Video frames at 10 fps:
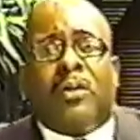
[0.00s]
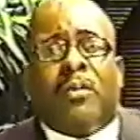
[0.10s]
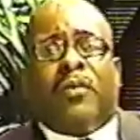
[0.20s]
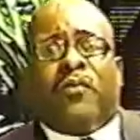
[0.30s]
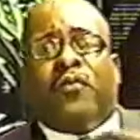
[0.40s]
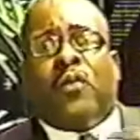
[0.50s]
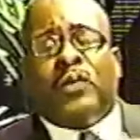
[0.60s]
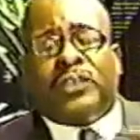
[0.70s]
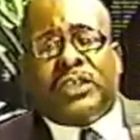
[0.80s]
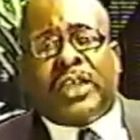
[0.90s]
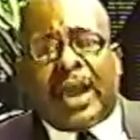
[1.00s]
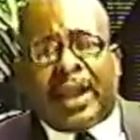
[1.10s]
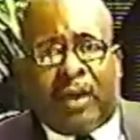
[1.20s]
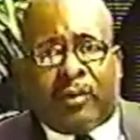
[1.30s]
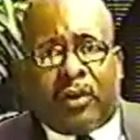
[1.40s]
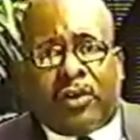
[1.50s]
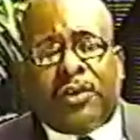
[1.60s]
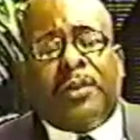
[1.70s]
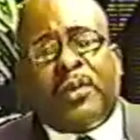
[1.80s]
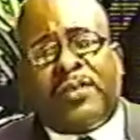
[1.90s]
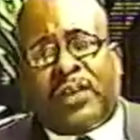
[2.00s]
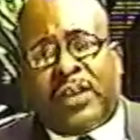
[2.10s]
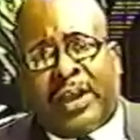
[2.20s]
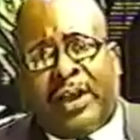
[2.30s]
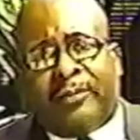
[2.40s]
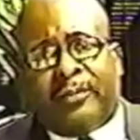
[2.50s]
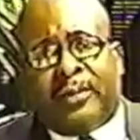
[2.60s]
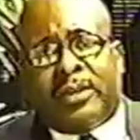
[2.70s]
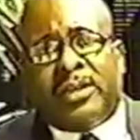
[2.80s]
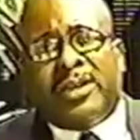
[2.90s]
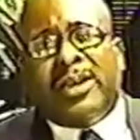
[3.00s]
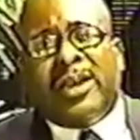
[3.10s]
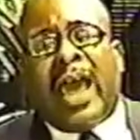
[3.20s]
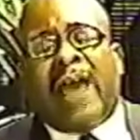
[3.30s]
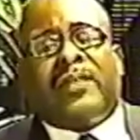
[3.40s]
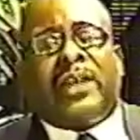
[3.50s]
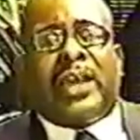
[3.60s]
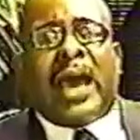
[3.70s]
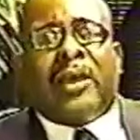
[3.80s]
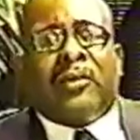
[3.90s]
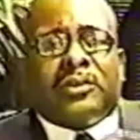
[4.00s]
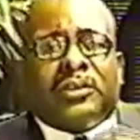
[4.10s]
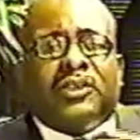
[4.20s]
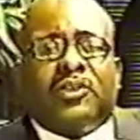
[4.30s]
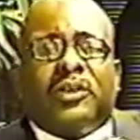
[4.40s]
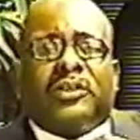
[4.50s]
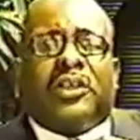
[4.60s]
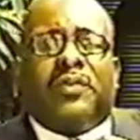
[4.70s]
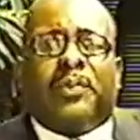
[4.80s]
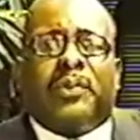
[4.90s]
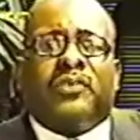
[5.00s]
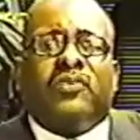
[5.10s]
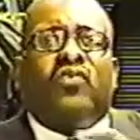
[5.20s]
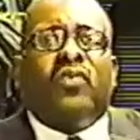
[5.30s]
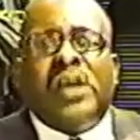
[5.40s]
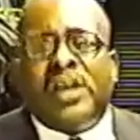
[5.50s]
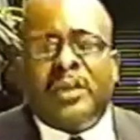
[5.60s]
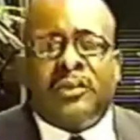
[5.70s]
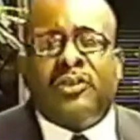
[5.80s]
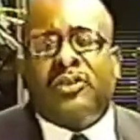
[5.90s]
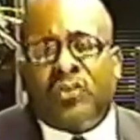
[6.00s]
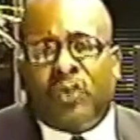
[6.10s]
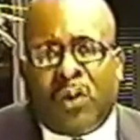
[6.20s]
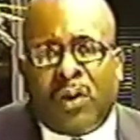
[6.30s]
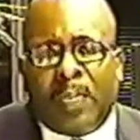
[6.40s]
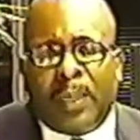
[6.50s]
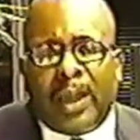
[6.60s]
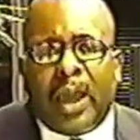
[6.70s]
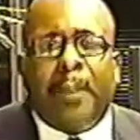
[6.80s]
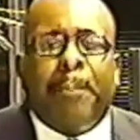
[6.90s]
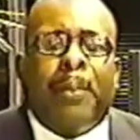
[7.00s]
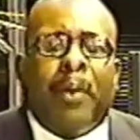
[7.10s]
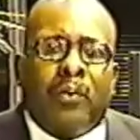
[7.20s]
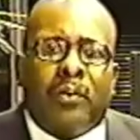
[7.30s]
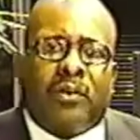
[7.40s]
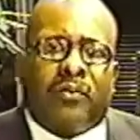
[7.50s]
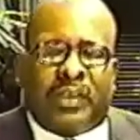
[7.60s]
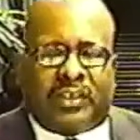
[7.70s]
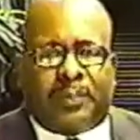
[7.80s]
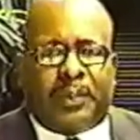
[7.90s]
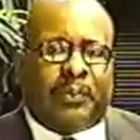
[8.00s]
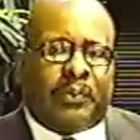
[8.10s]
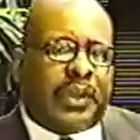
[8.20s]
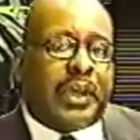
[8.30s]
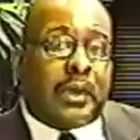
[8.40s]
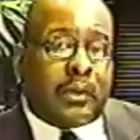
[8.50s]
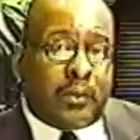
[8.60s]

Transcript: before, when she got out, her and her boyfriend got out. After they got out, she saw the security person run to the door and bolt the rest of the people in.